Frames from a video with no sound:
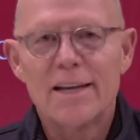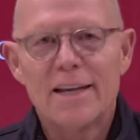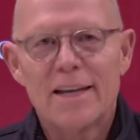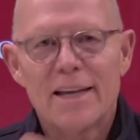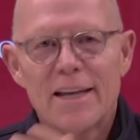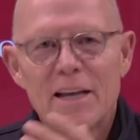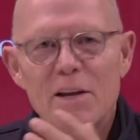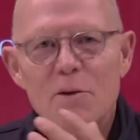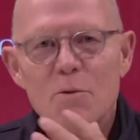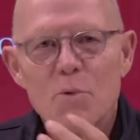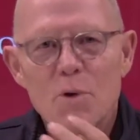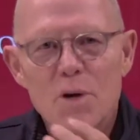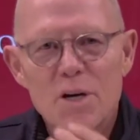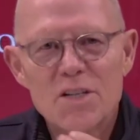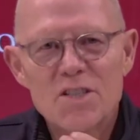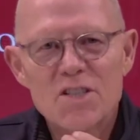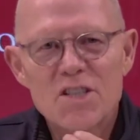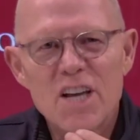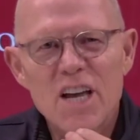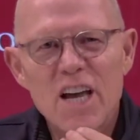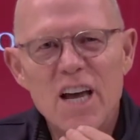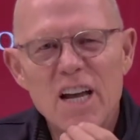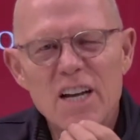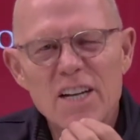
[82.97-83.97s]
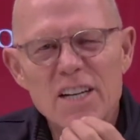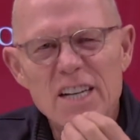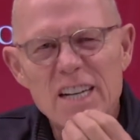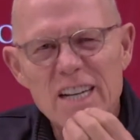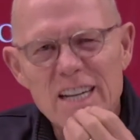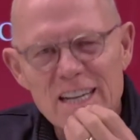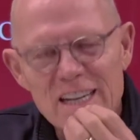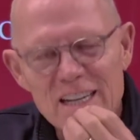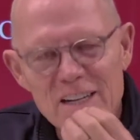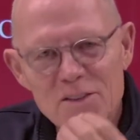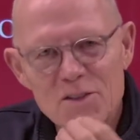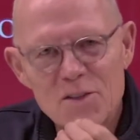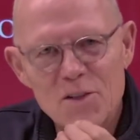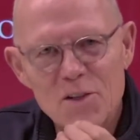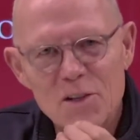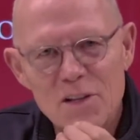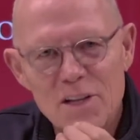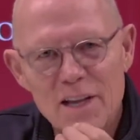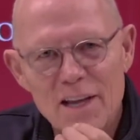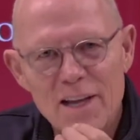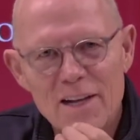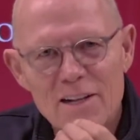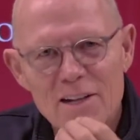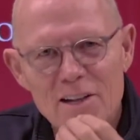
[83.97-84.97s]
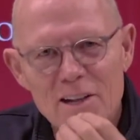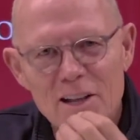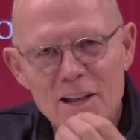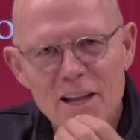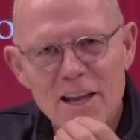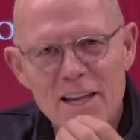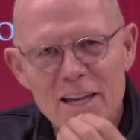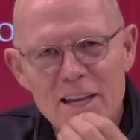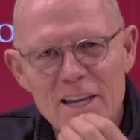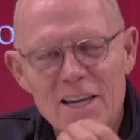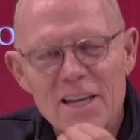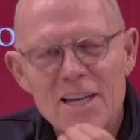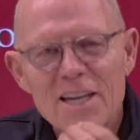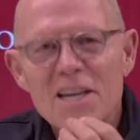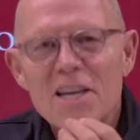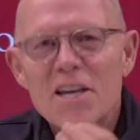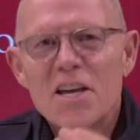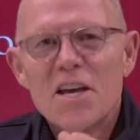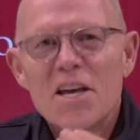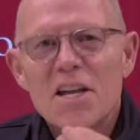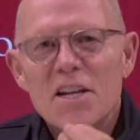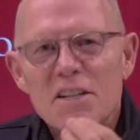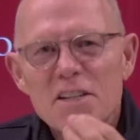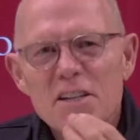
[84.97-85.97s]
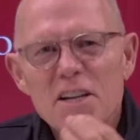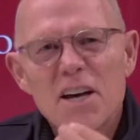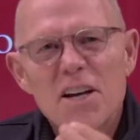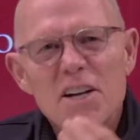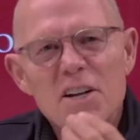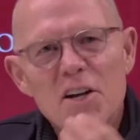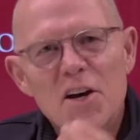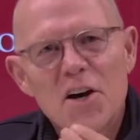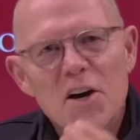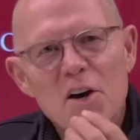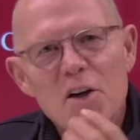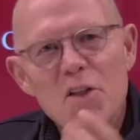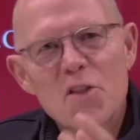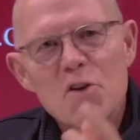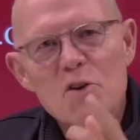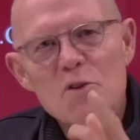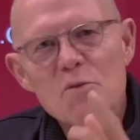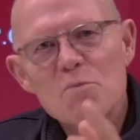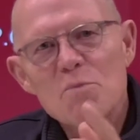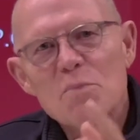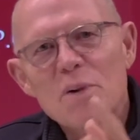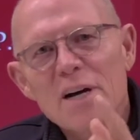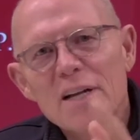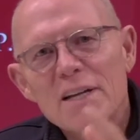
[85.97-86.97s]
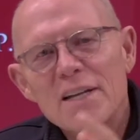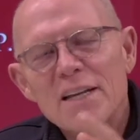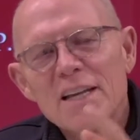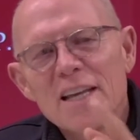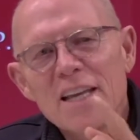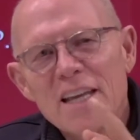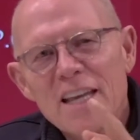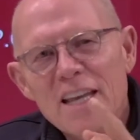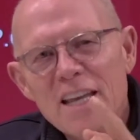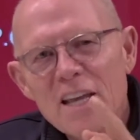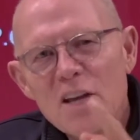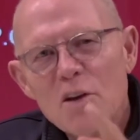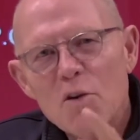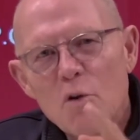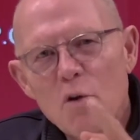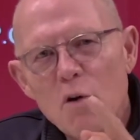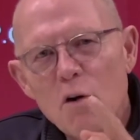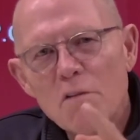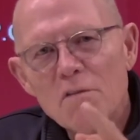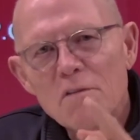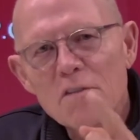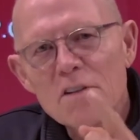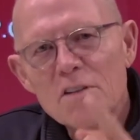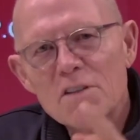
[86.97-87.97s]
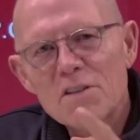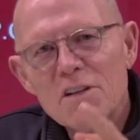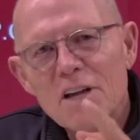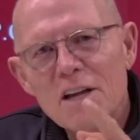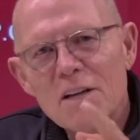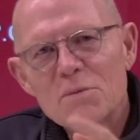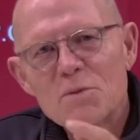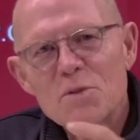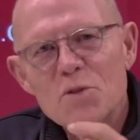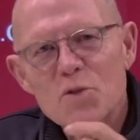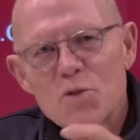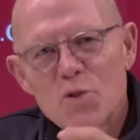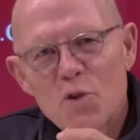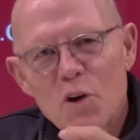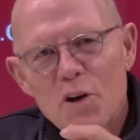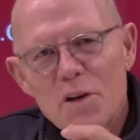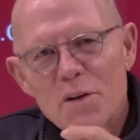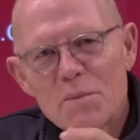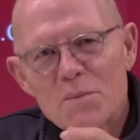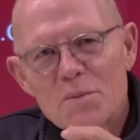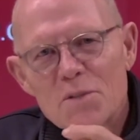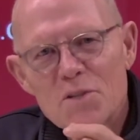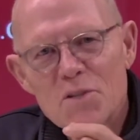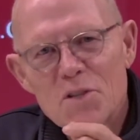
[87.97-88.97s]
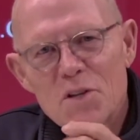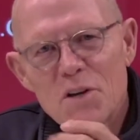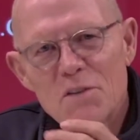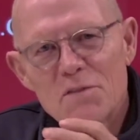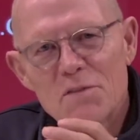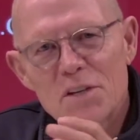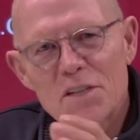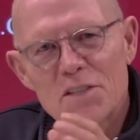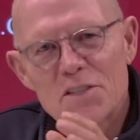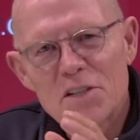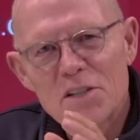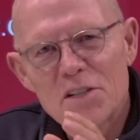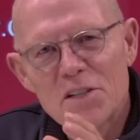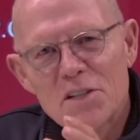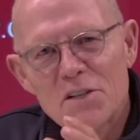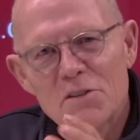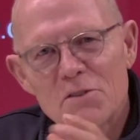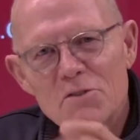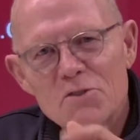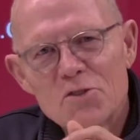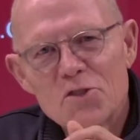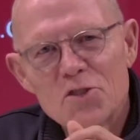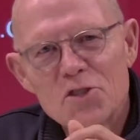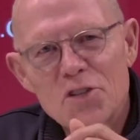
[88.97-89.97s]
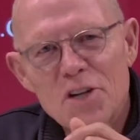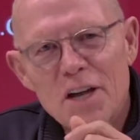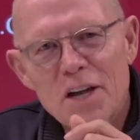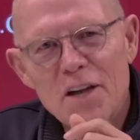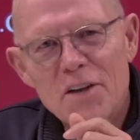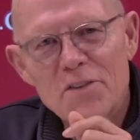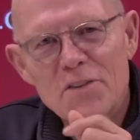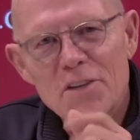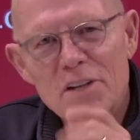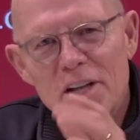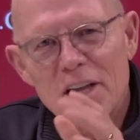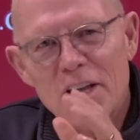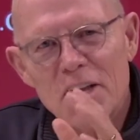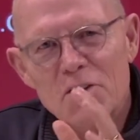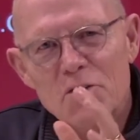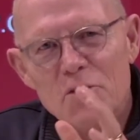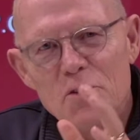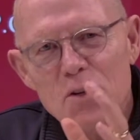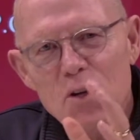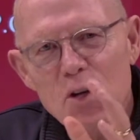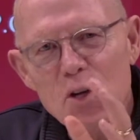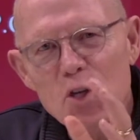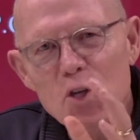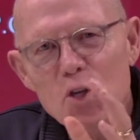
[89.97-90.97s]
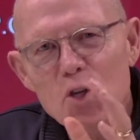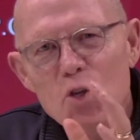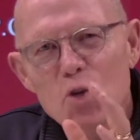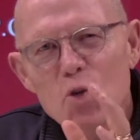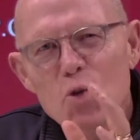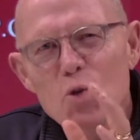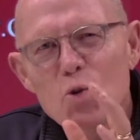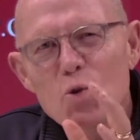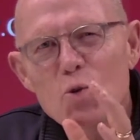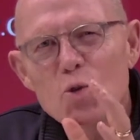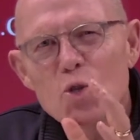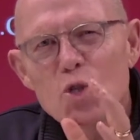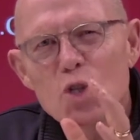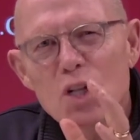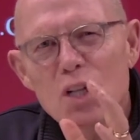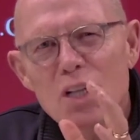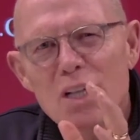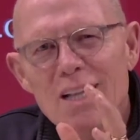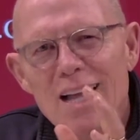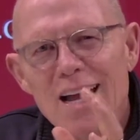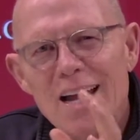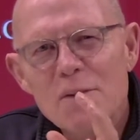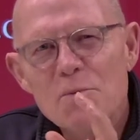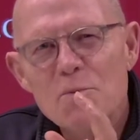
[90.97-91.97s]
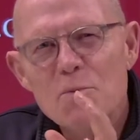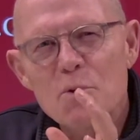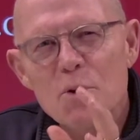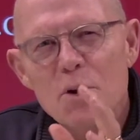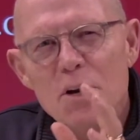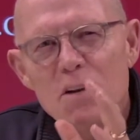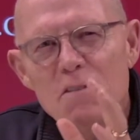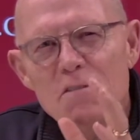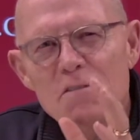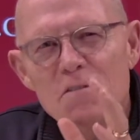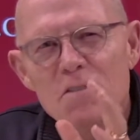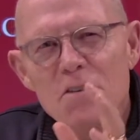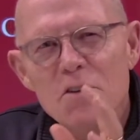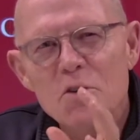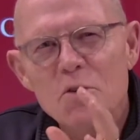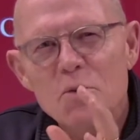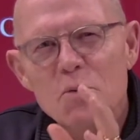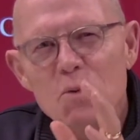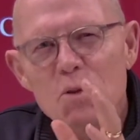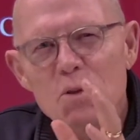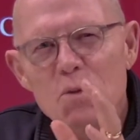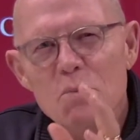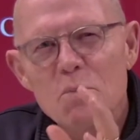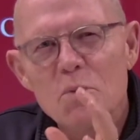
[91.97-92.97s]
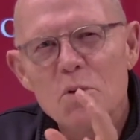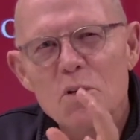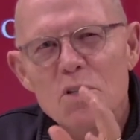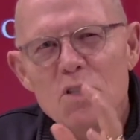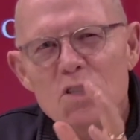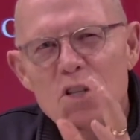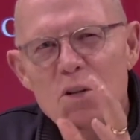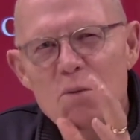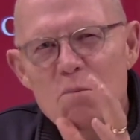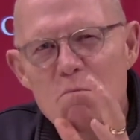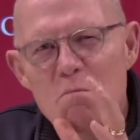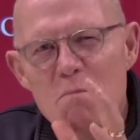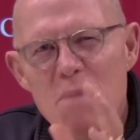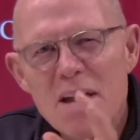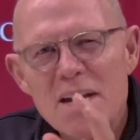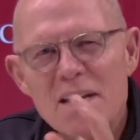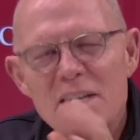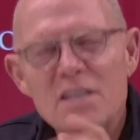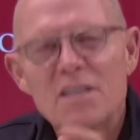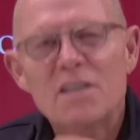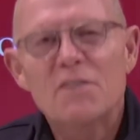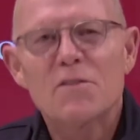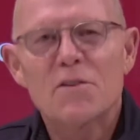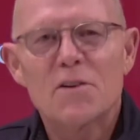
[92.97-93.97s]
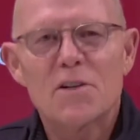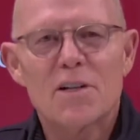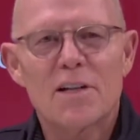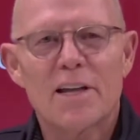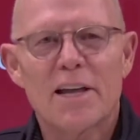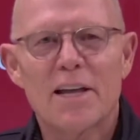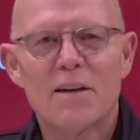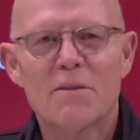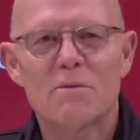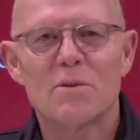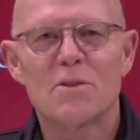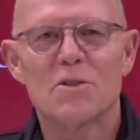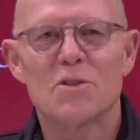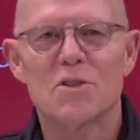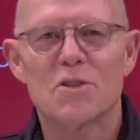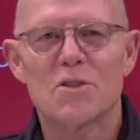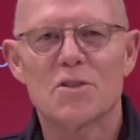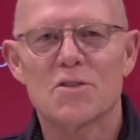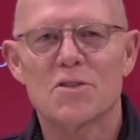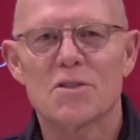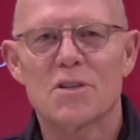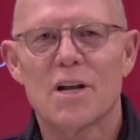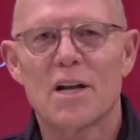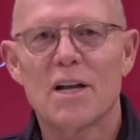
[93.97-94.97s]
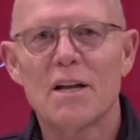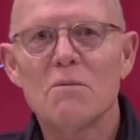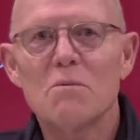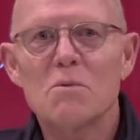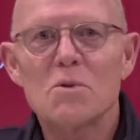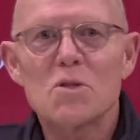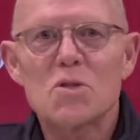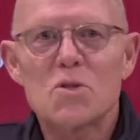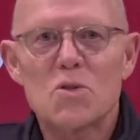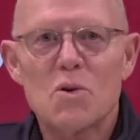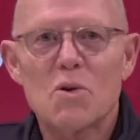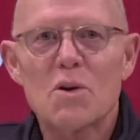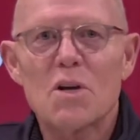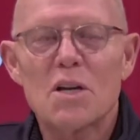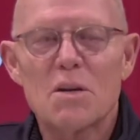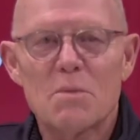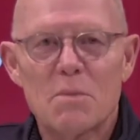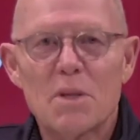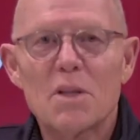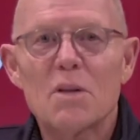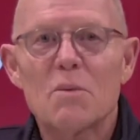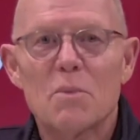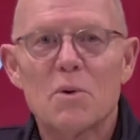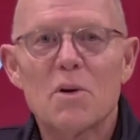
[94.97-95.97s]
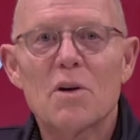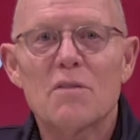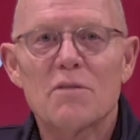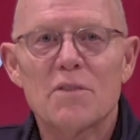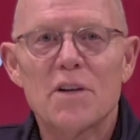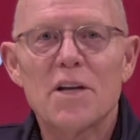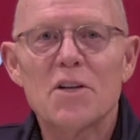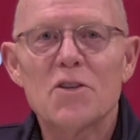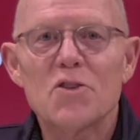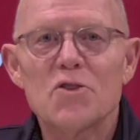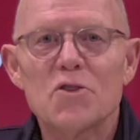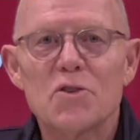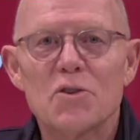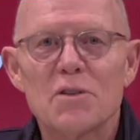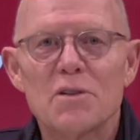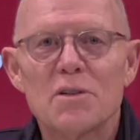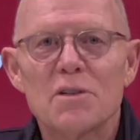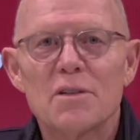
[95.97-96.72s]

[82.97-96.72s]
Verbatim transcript: He was an intellect like none other, but he oftentimes saw himself as a little child that entered a huge library filled with books in many different languages. And he was talking about the book of nature.